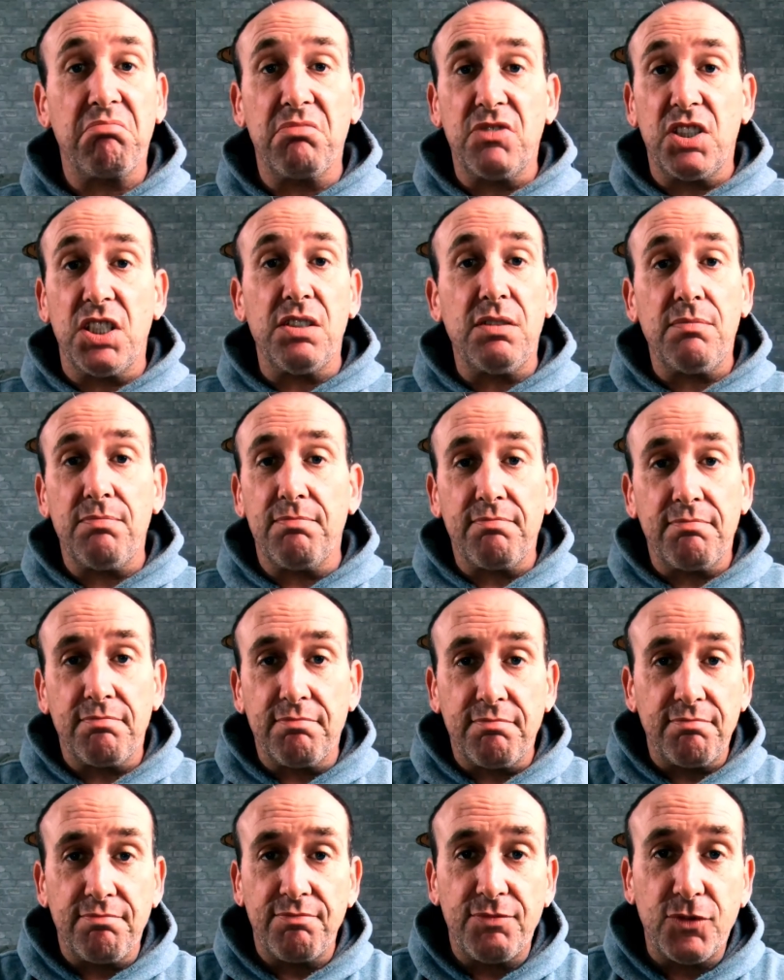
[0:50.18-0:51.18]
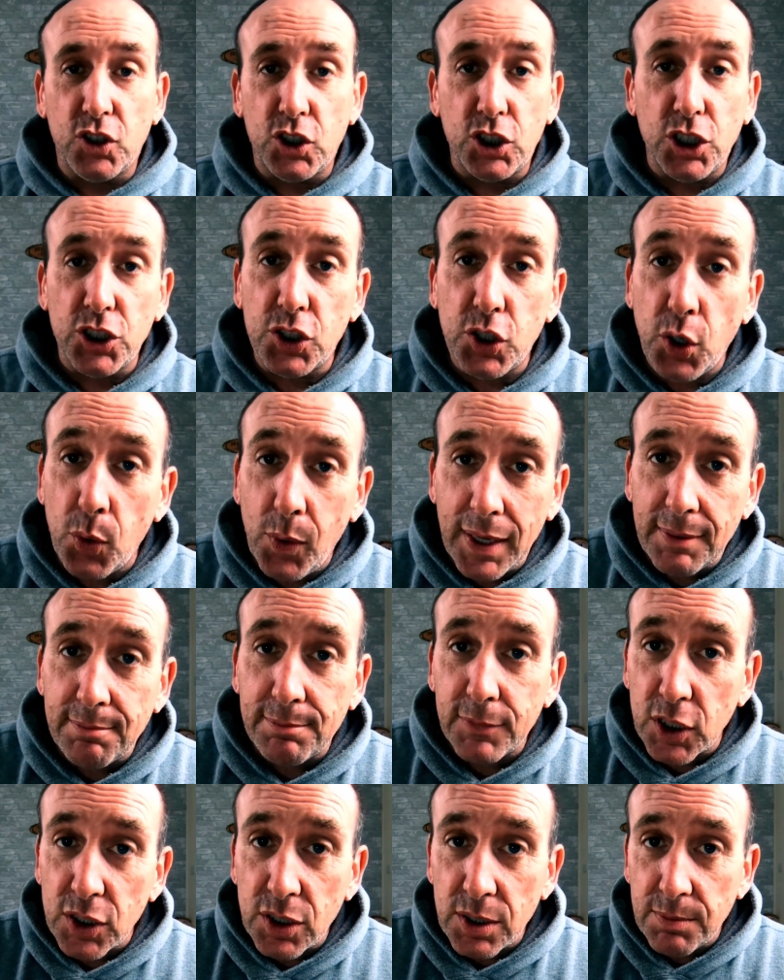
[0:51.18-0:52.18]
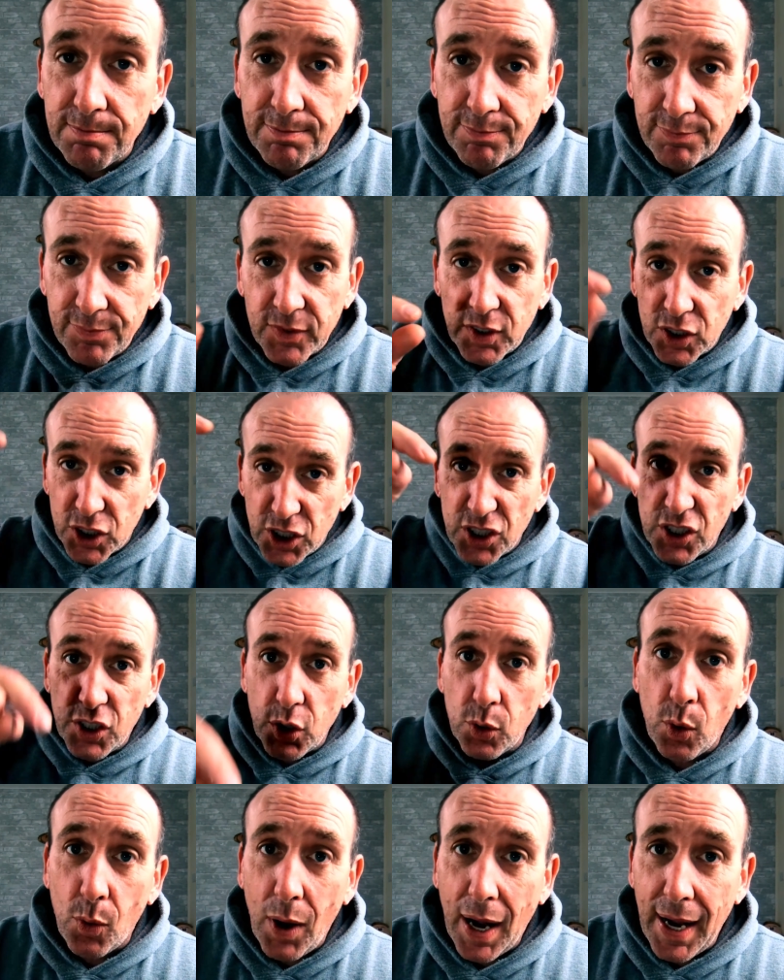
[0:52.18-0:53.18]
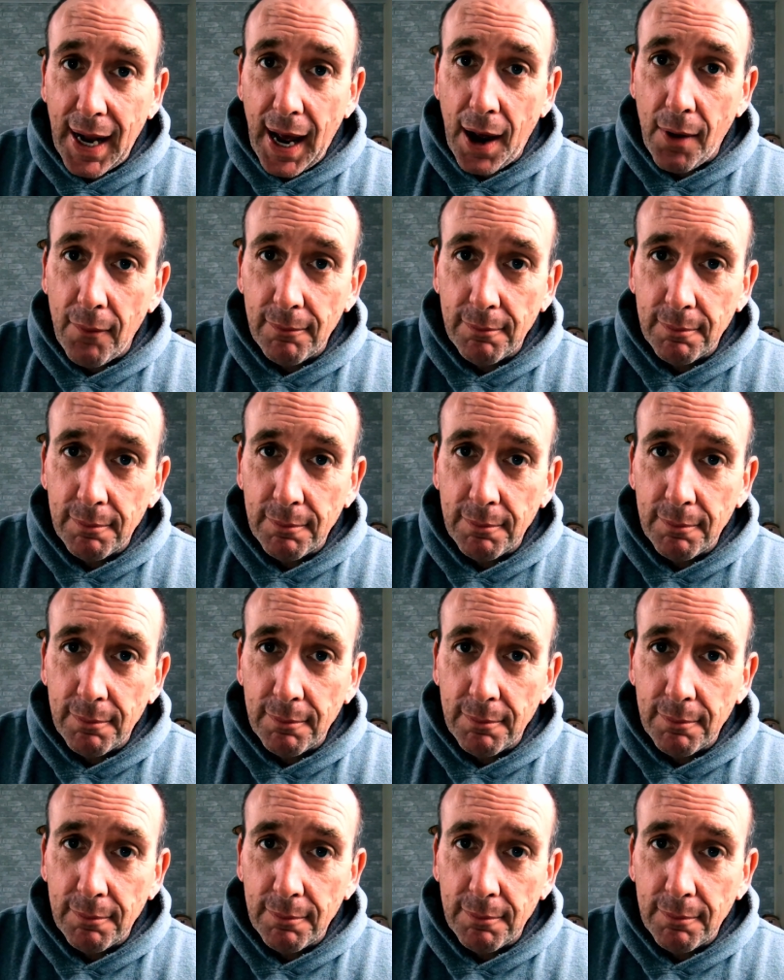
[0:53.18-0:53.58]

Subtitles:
Just do it. Just do it right now.